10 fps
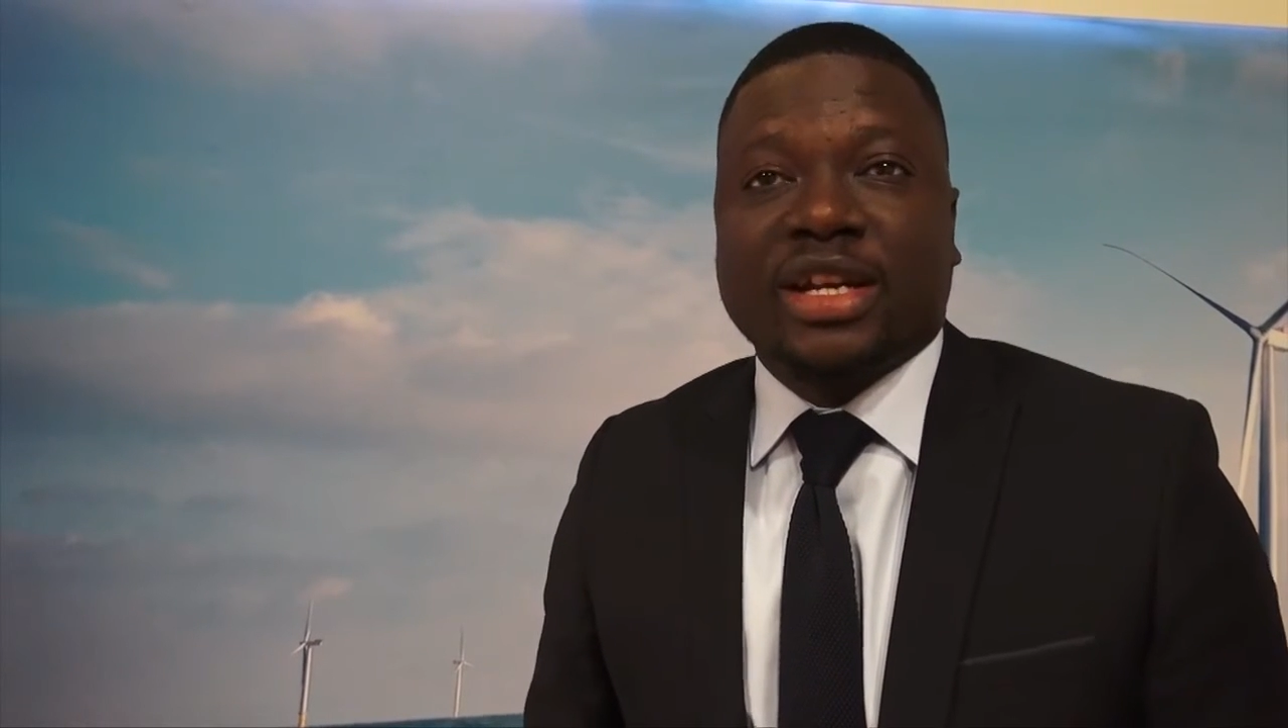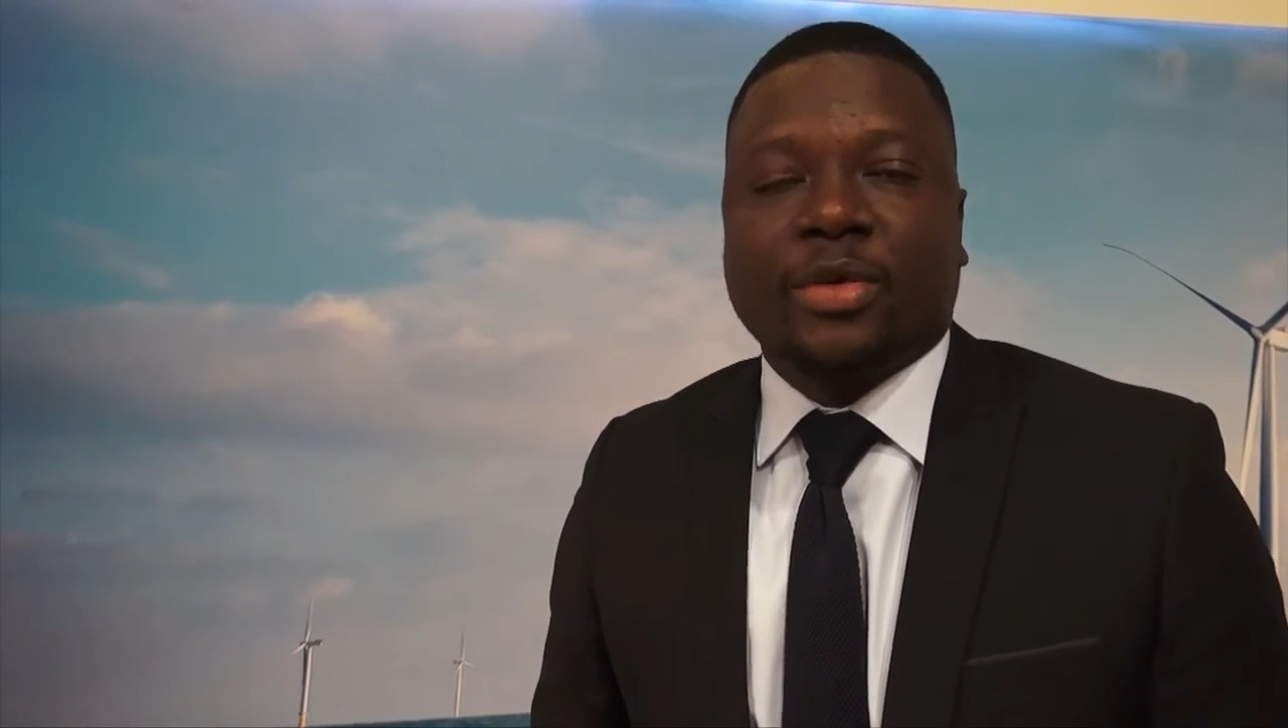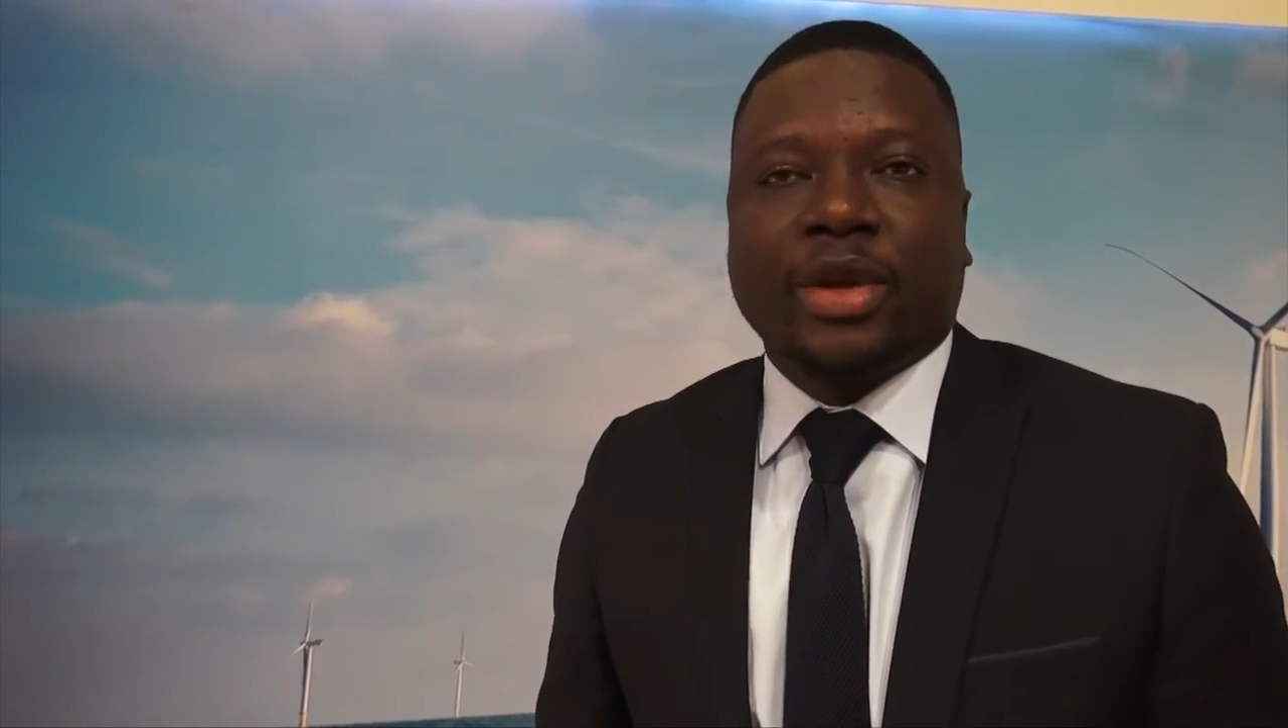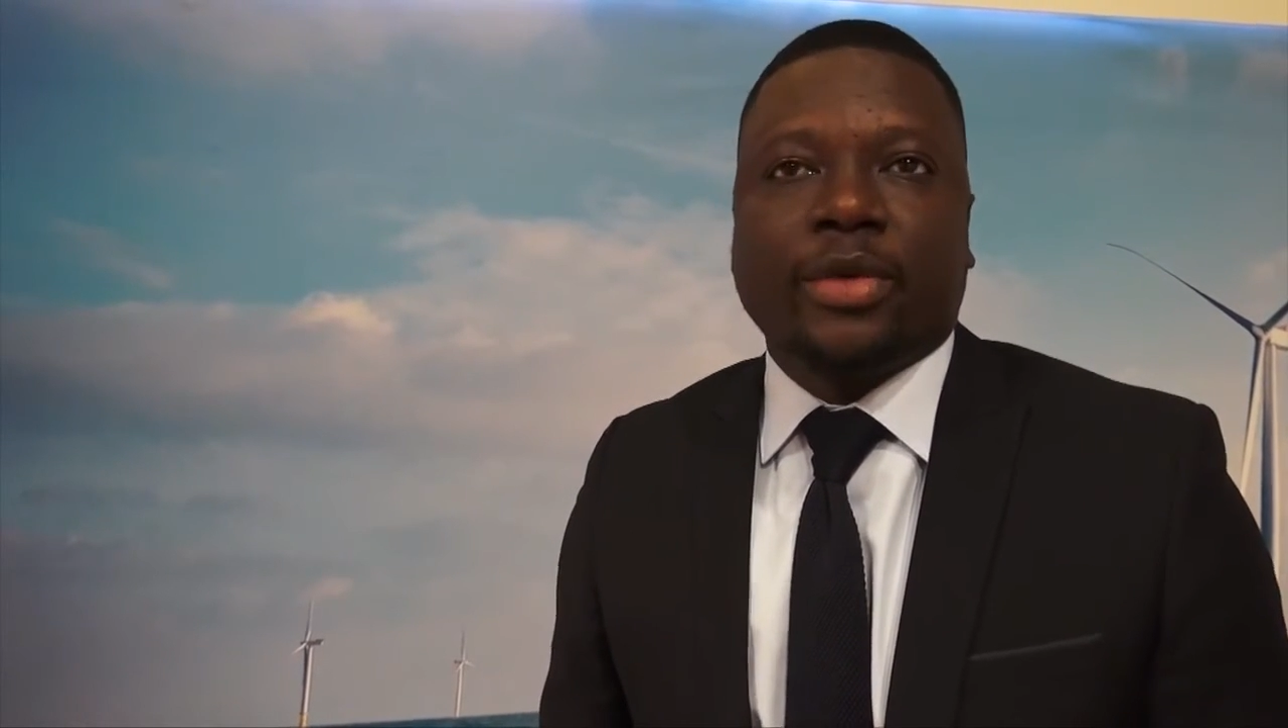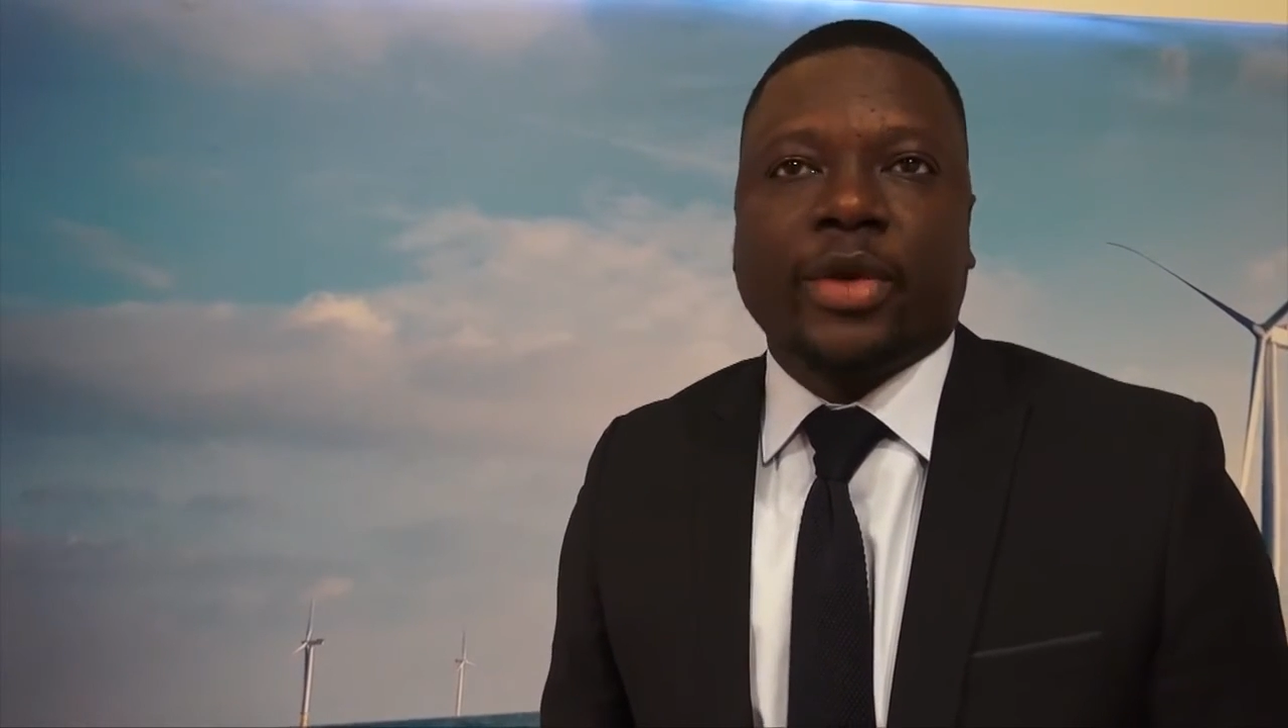and
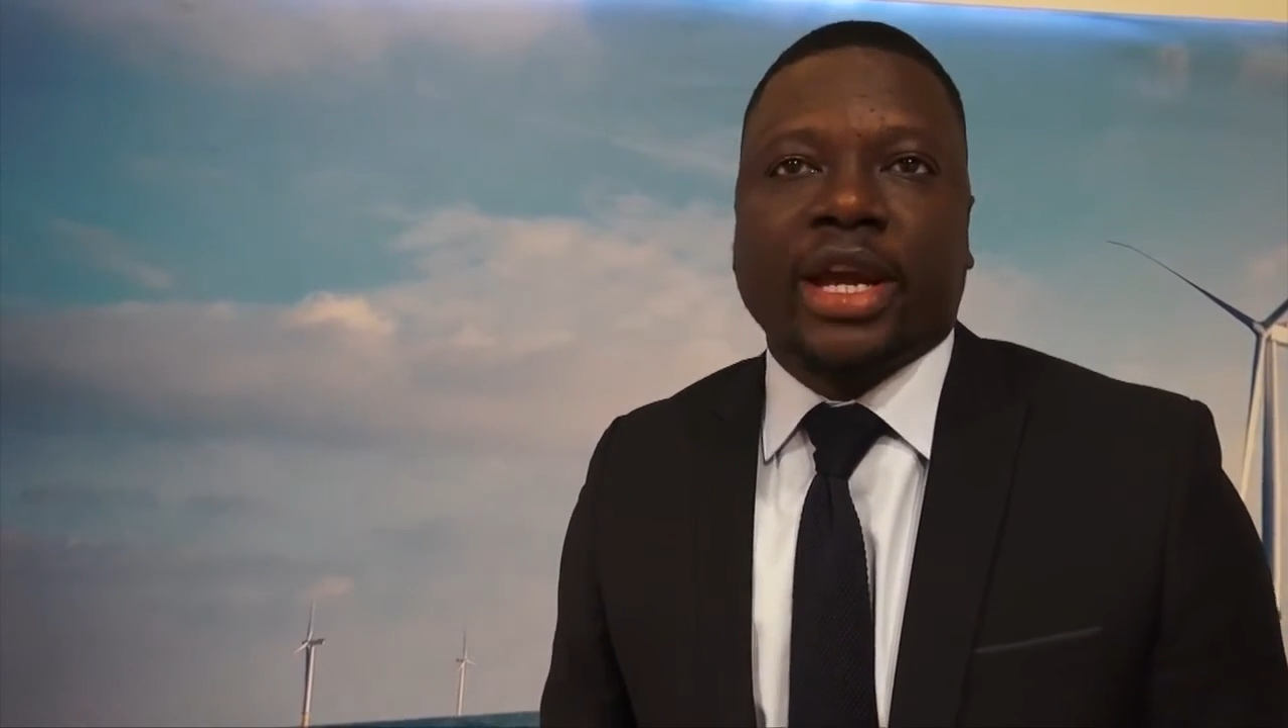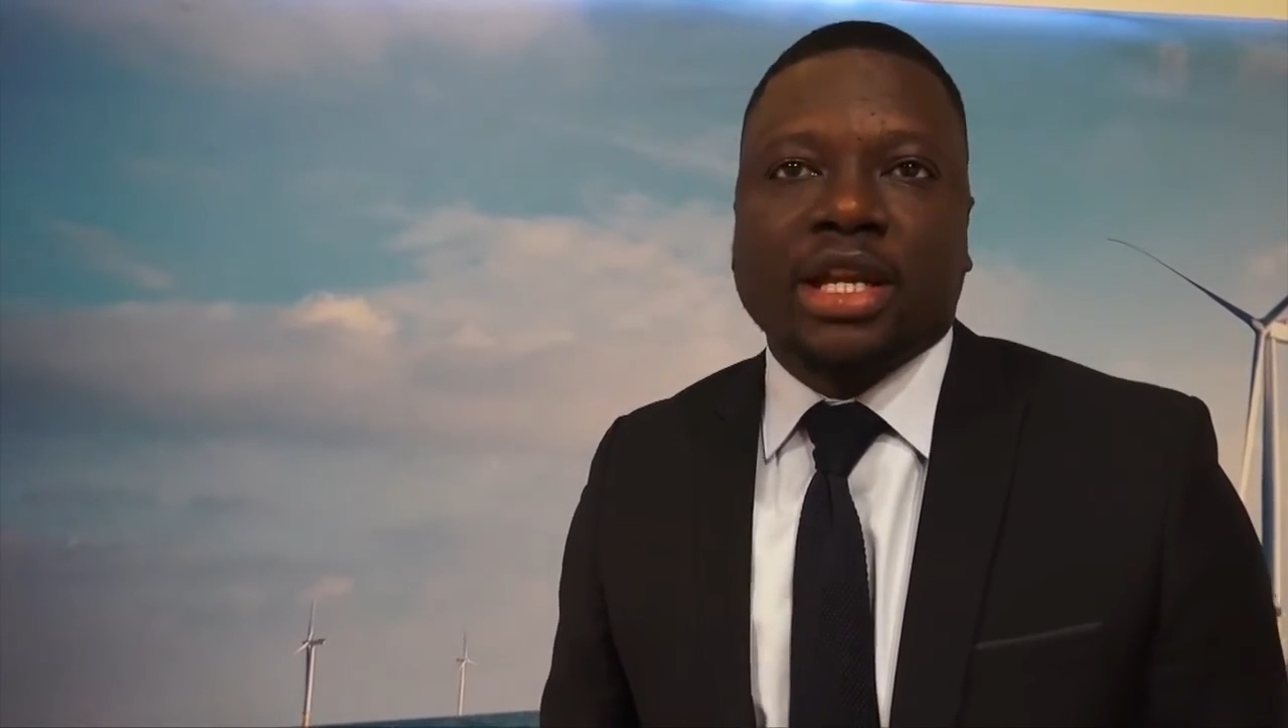we're